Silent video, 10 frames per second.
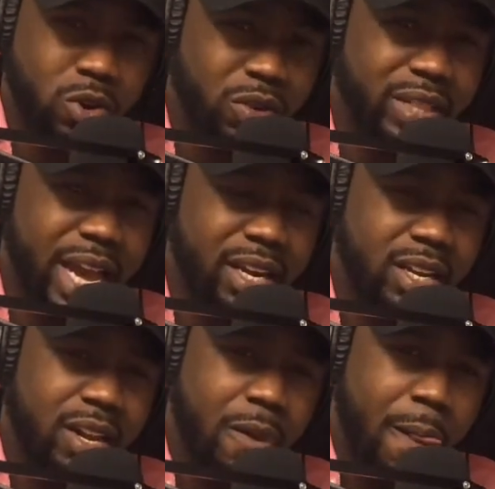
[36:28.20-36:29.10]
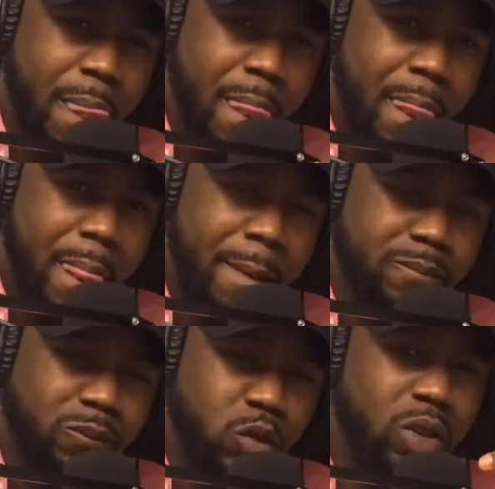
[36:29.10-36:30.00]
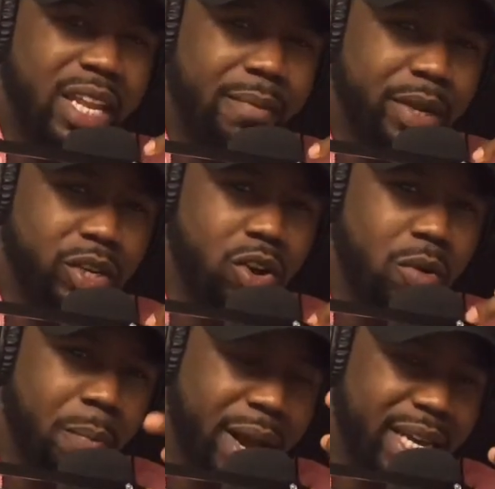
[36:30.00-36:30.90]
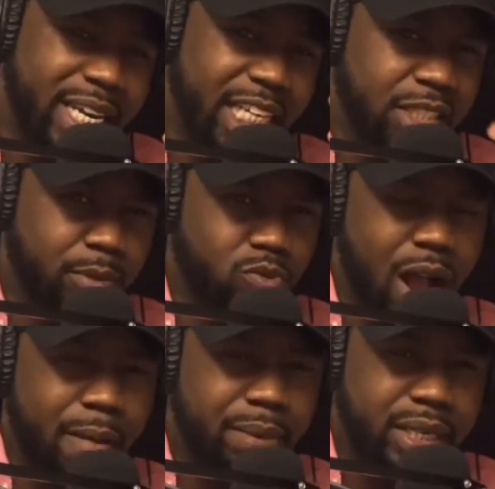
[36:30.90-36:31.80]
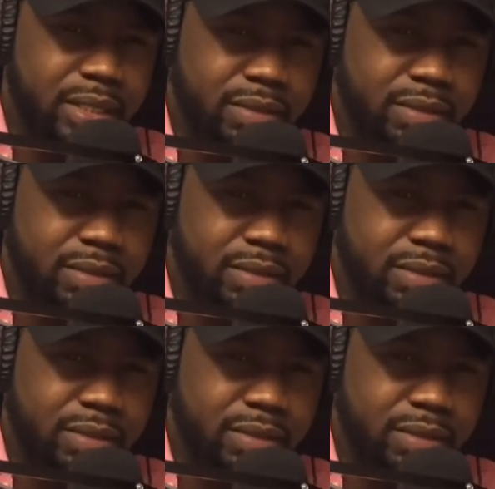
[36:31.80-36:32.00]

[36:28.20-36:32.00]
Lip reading: on that, you'll let me know by hitting that subscribe button.